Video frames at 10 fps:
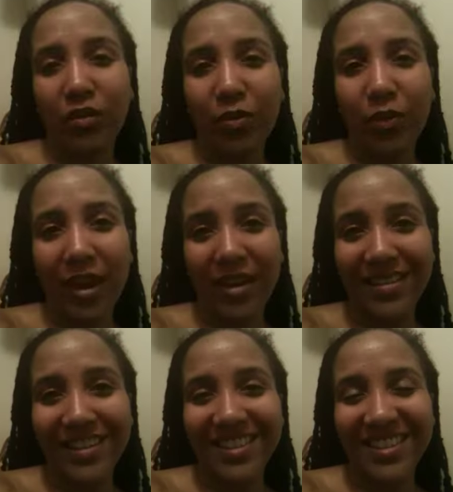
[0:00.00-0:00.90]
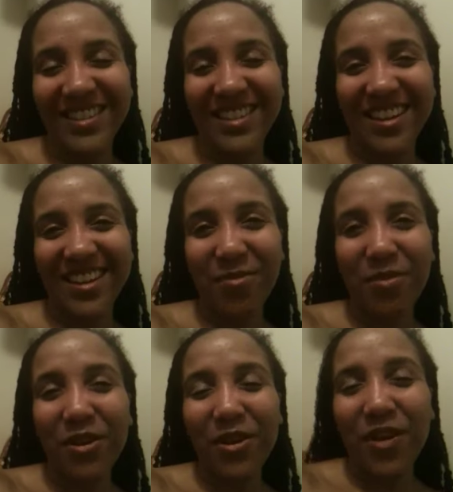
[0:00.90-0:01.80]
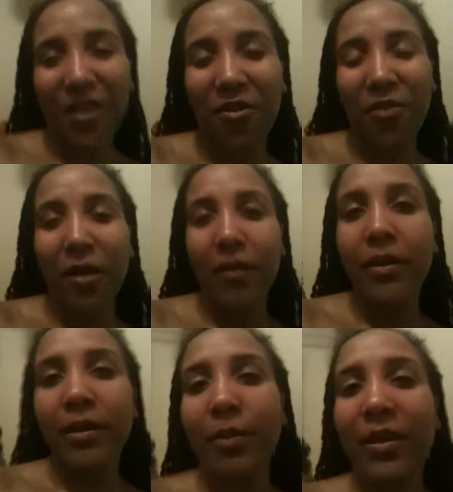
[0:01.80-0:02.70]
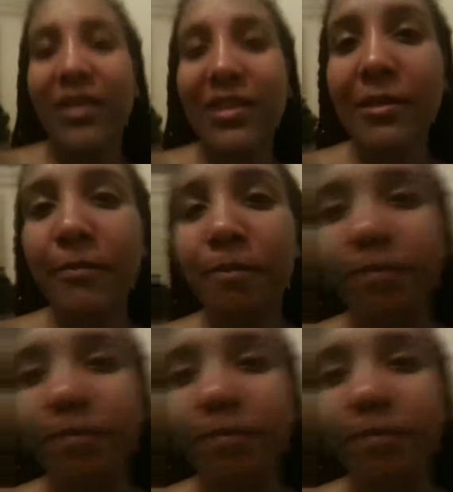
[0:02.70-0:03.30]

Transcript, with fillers: of E Ray at this time. All right. Peace.